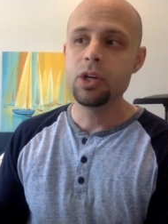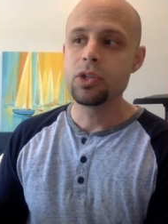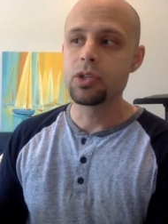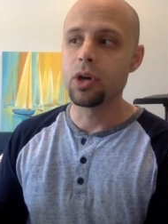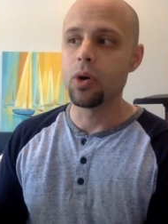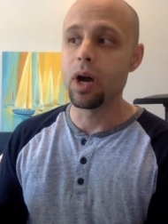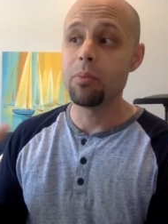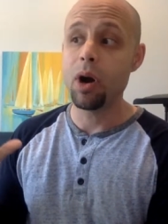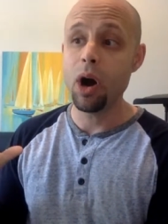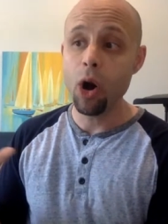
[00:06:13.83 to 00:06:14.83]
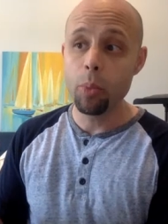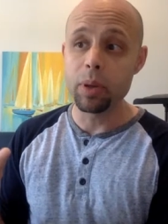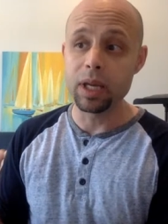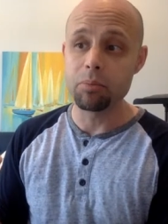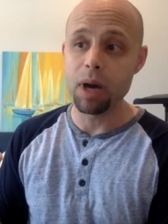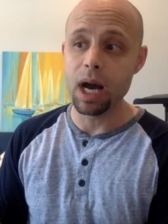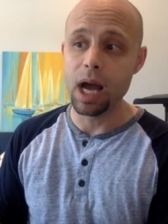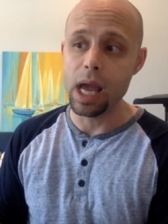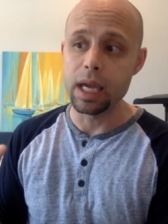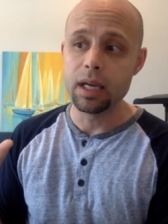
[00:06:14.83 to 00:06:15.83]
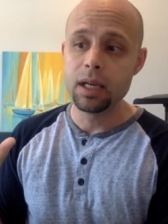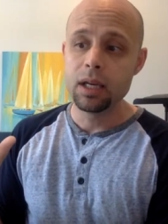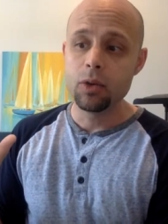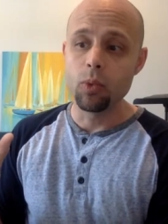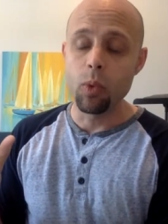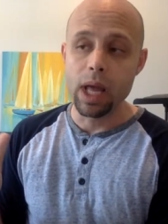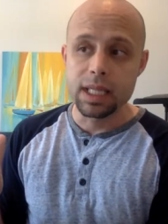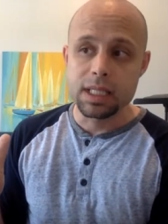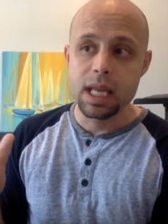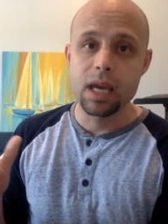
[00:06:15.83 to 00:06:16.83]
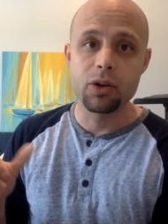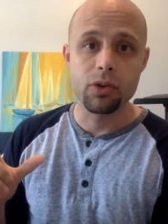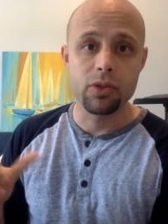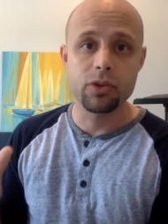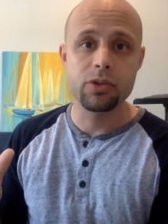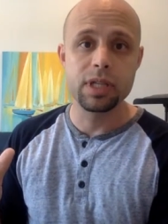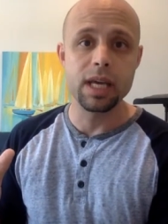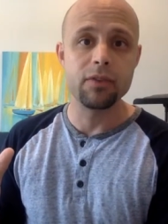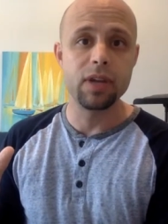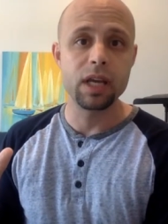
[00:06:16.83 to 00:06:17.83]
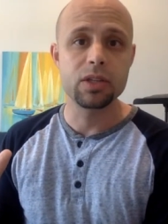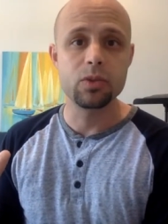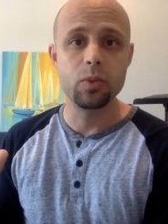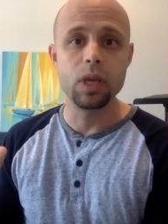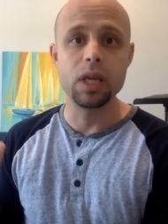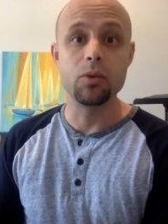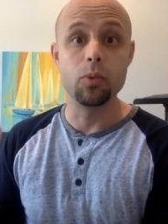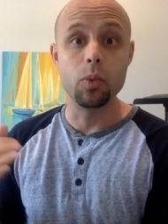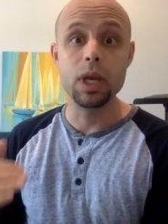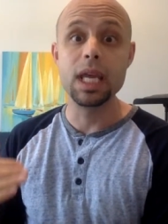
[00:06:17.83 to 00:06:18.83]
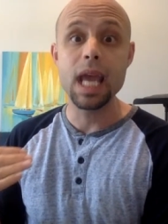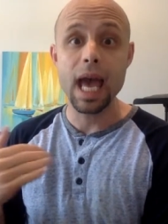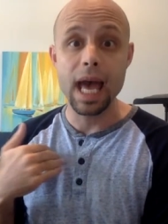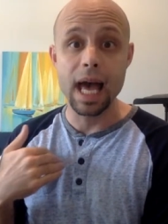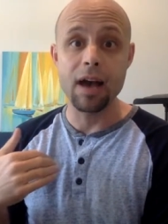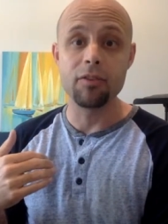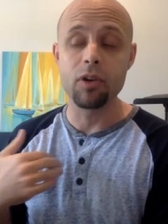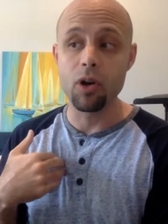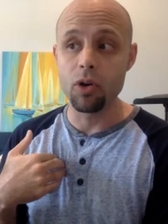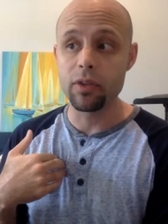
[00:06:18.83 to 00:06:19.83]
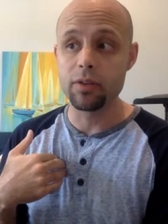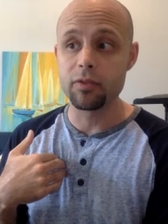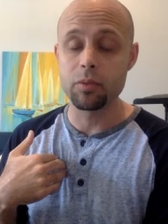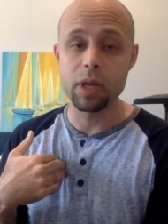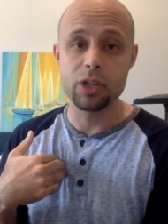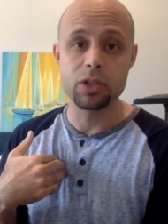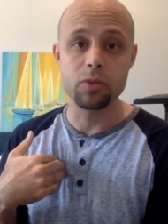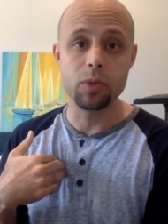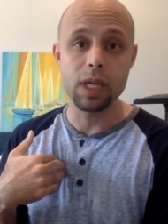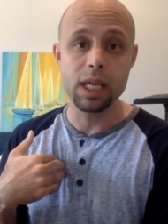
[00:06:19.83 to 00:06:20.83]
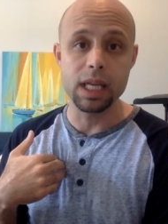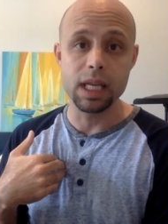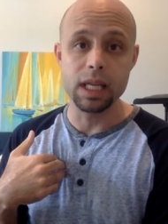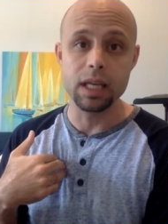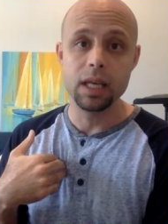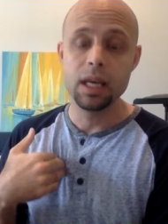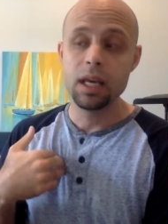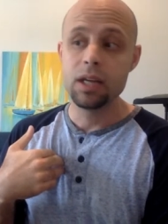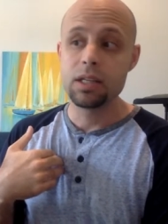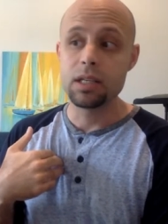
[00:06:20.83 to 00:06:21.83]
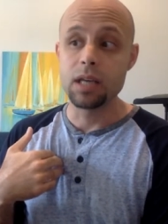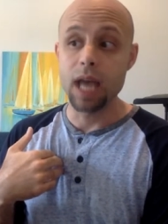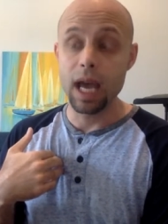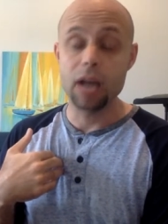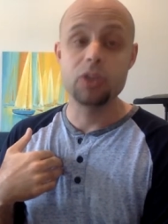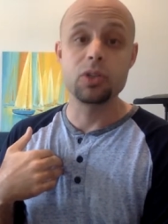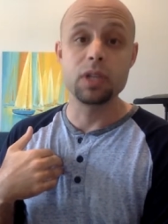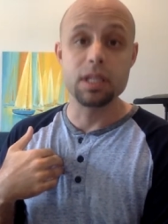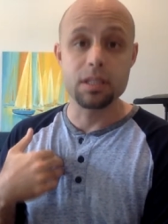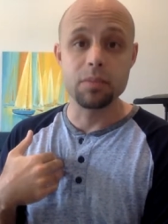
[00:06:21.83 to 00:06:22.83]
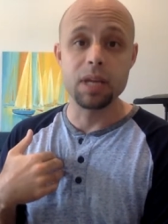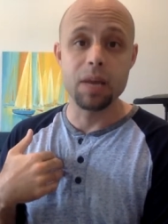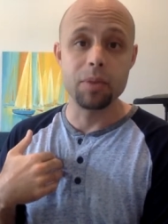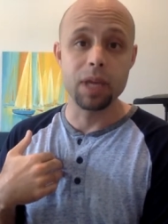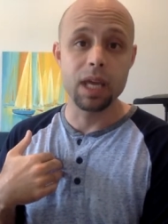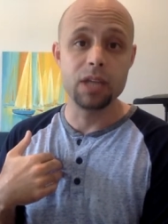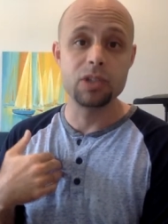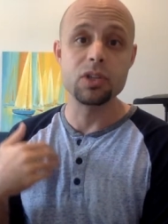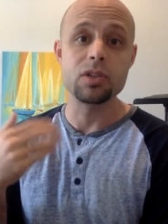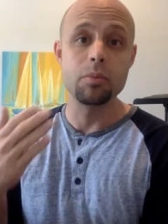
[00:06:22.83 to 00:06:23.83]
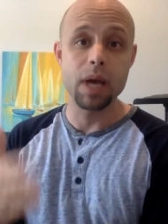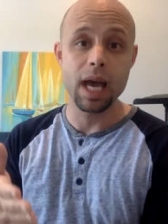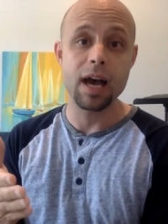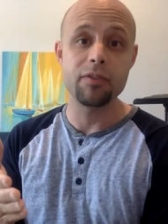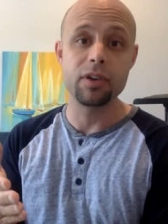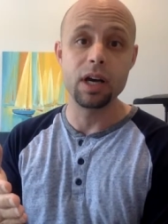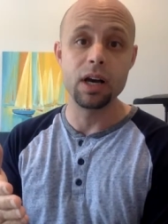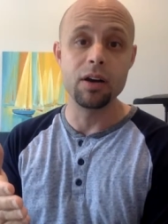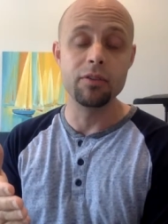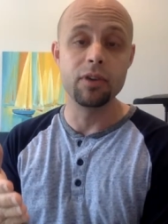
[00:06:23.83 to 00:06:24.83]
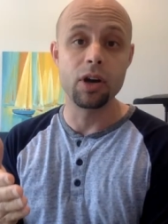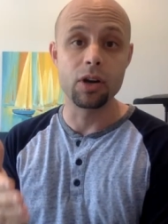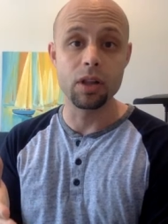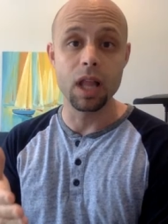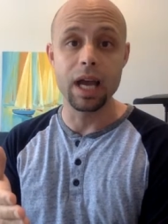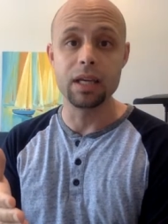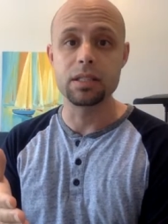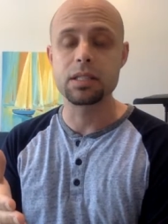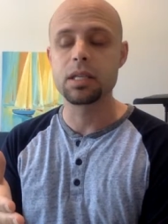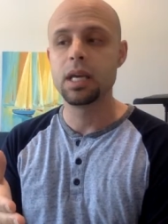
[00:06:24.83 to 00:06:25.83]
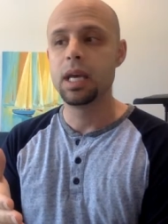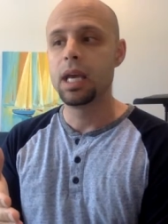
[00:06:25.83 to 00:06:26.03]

So I'm hoping by Wednesday or Thursday of next week, we have all the information we need to actually submit applications on behalf of our clients.